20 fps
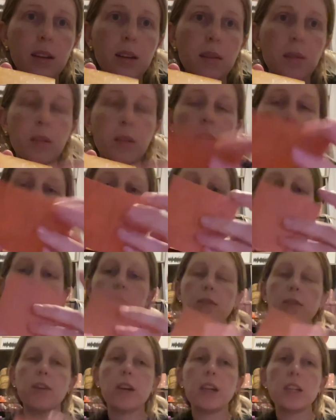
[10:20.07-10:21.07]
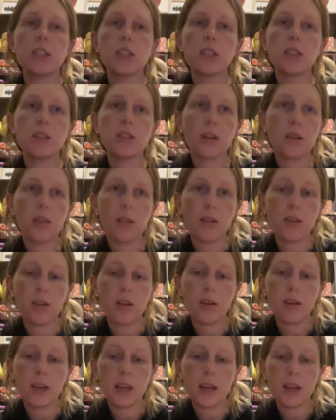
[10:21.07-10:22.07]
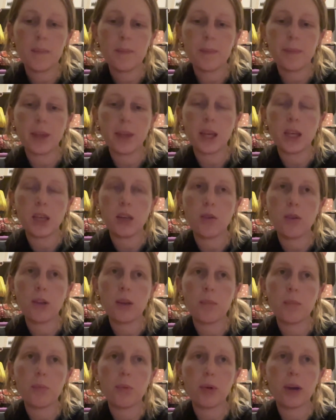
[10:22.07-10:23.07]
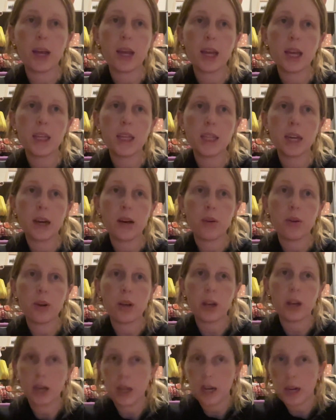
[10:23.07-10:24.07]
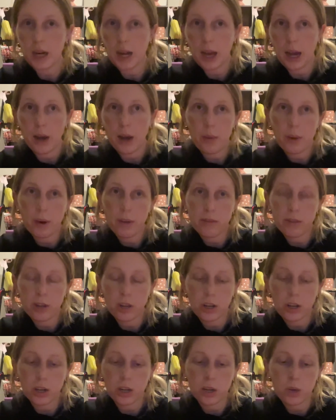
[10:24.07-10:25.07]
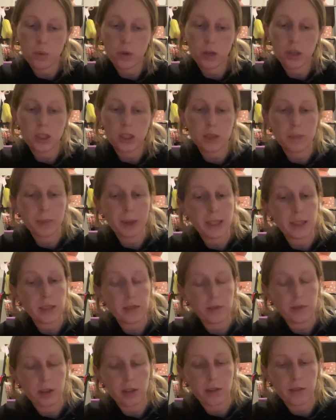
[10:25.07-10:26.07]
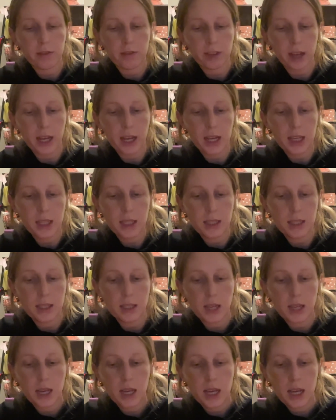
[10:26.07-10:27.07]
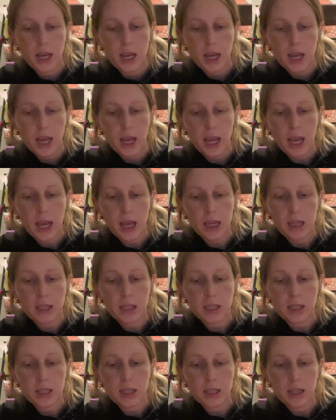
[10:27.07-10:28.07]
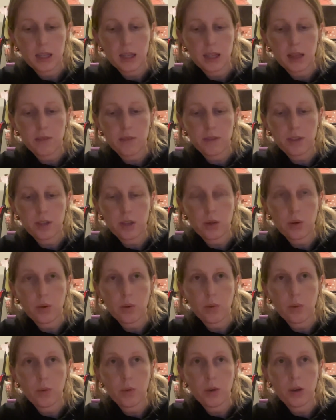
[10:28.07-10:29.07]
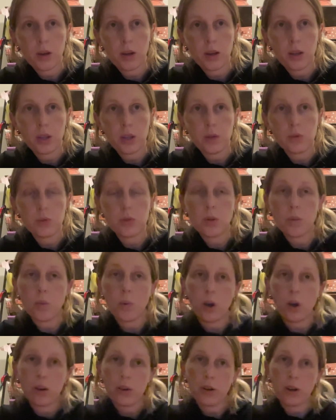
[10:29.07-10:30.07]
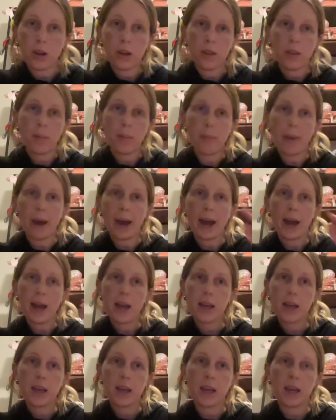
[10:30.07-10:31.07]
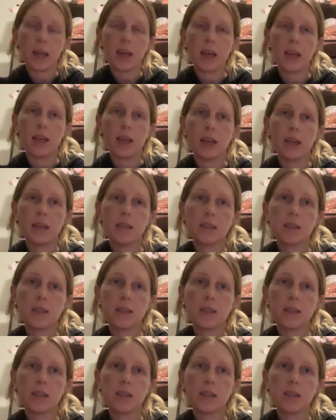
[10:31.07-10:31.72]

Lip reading: There's perforations all along it, and you can break it down or cut it however works best for your face. And if you use the water on the back, it